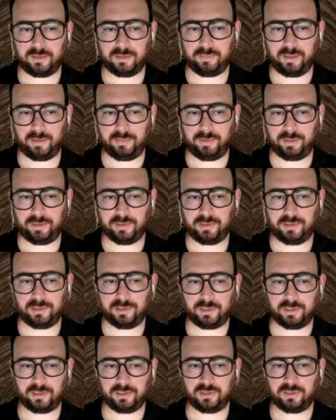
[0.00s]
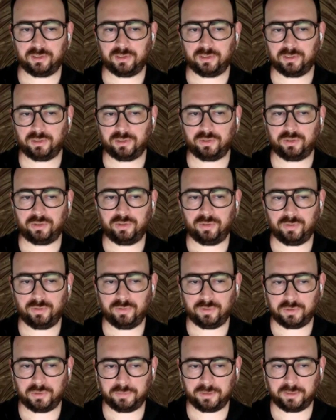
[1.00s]
Maybe the decision is too
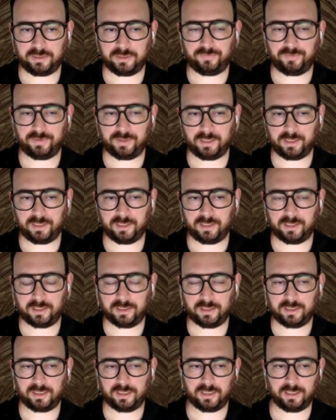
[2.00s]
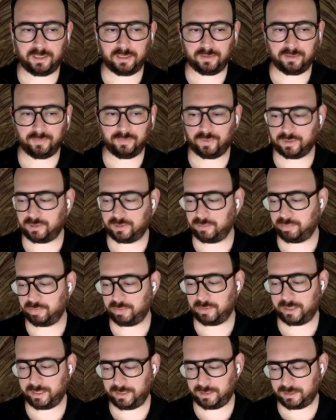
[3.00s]
specific on what's the
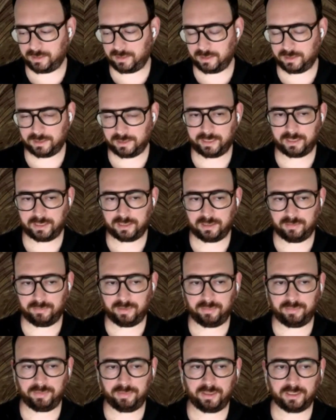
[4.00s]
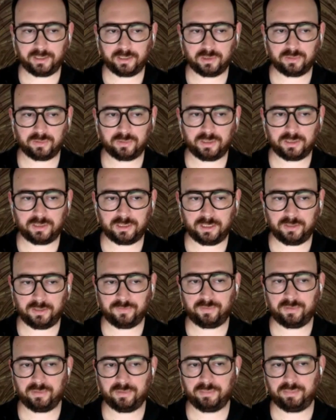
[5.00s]
price exactly. Maybe I just want to see
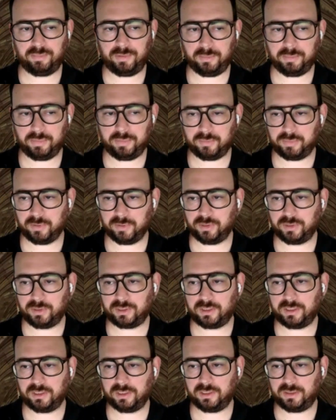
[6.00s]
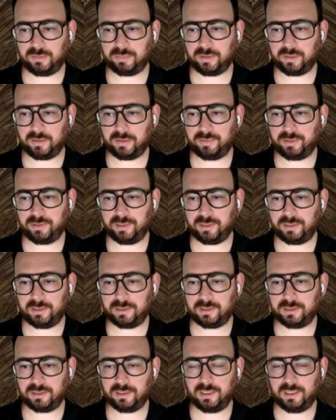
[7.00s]
if are people purchasing these
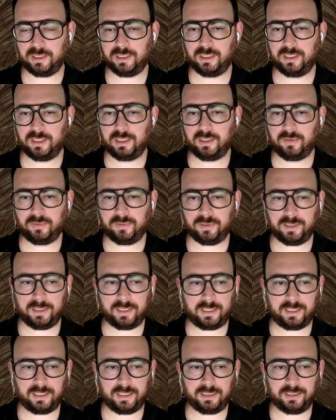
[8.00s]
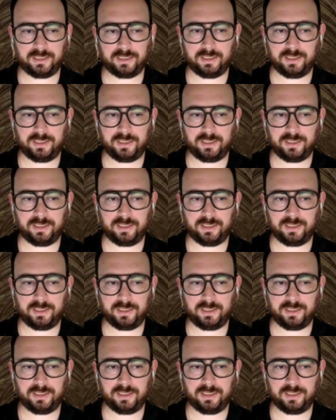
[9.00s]
properties or not.